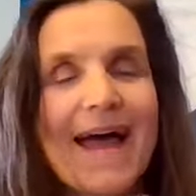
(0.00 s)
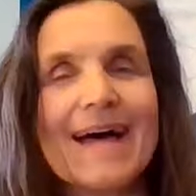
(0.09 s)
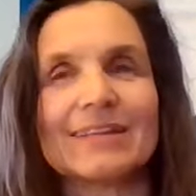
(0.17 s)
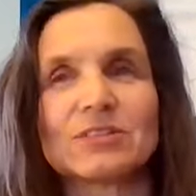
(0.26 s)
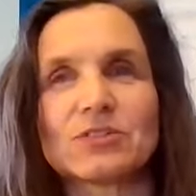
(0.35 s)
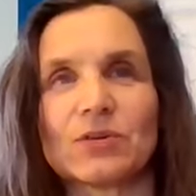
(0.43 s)

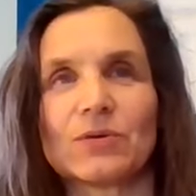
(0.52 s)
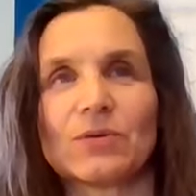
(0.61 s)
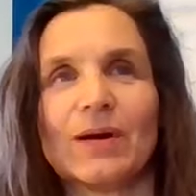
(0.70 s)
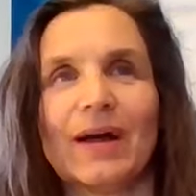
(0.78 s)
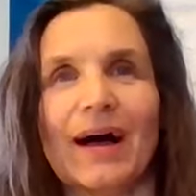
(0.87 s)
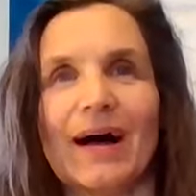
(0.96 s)
And
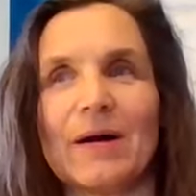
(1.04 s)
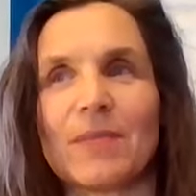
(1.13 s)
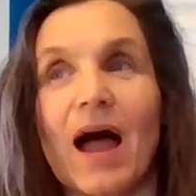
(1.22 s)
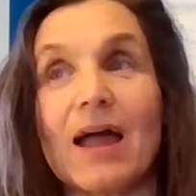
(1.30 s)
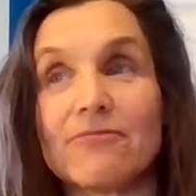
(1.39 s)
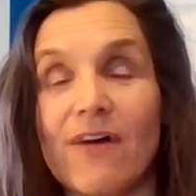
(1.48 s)
so
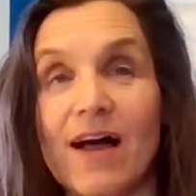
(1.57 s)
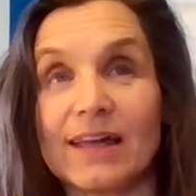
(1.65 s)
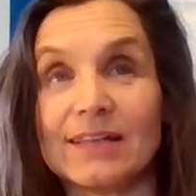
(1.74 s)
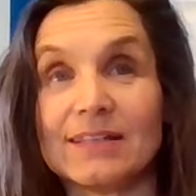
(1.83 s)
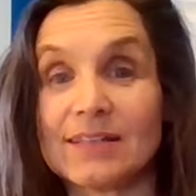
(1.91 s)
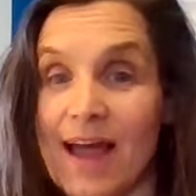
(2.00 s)
I
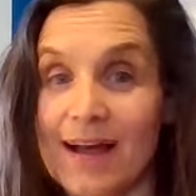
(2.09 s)
find,